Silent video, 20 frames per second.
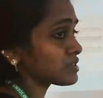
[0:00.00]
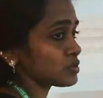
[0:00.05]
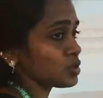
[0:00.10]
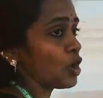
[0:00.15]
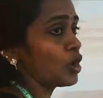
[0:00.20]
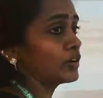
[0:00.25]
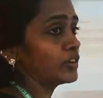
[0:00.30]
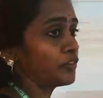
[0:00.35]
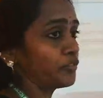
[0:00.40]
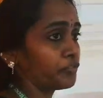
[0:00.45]
is
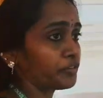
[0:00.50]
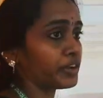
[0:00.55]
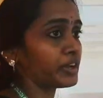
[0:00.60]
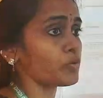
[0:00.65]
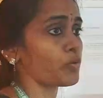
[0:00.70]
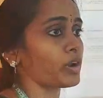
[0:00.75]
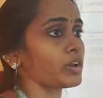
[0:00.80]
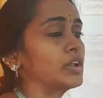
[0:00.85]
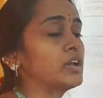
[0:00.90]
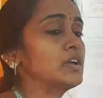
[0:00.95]
not a
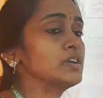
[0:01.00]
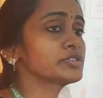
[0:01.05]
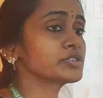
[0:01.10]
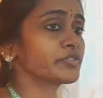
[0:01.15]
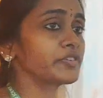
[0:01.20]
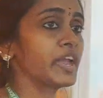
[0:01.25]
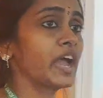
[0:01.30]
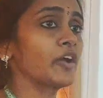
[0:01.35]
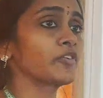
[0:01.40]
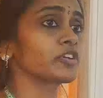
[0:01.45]
free one.
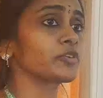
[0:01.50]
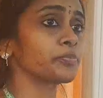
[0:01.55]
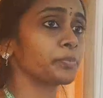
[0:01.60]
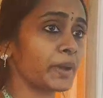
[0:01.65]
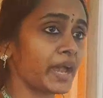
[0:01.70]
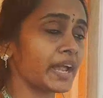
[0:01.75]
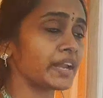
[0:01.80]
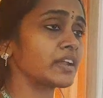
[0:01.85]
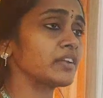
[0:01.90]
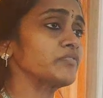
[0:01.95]
So we have to
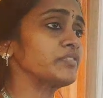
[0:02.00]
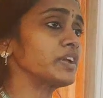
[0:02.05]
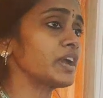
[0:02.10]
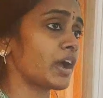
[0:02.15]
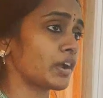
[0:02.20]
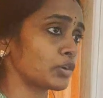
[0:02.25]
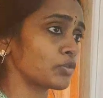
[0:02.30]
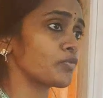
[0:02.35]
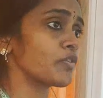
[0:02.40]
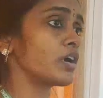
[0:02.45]
pay and we
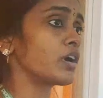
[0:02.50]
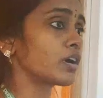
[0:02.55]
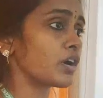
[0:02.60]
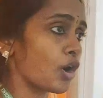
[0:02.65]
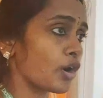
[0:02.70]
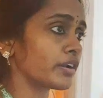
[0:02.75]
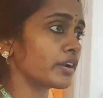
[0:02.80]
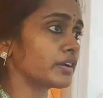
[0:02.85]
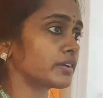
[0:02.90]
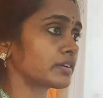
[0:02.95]
have to work
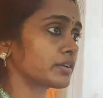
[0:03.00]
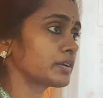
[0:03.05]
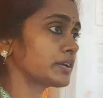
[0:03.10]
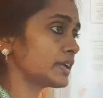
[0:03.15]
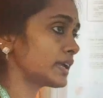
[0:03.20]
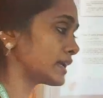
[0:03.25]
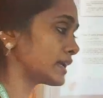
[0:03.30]
on it.